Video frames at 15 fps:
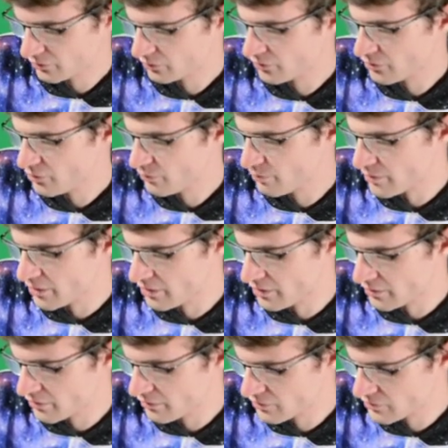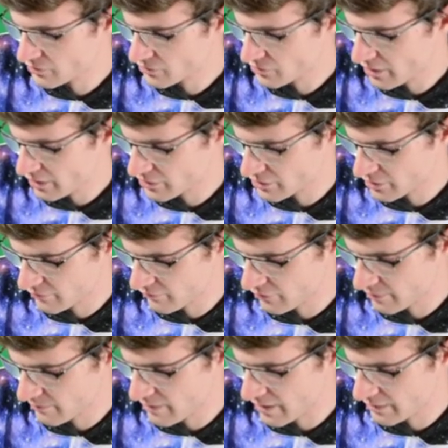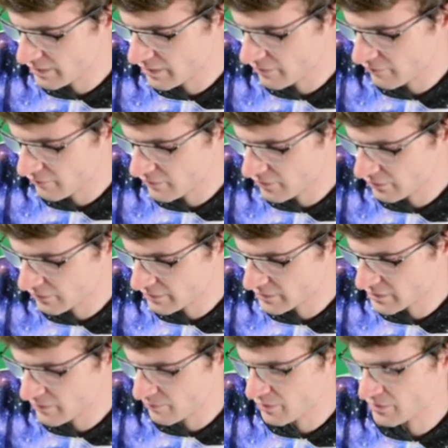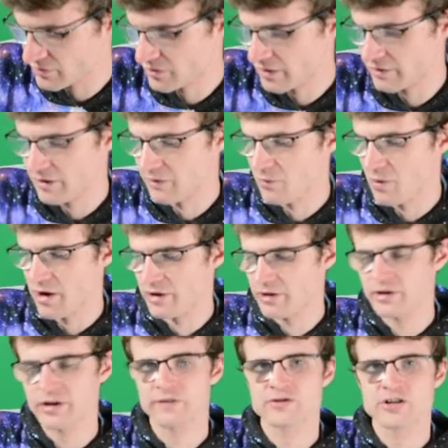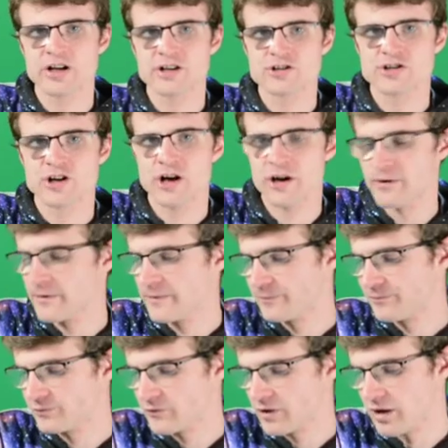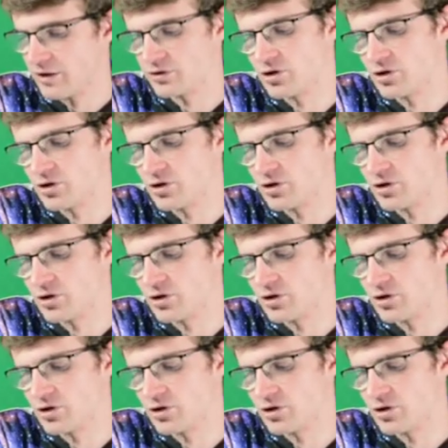looping structure for the magnetic field as it appears around that wire, and I've tried to draw a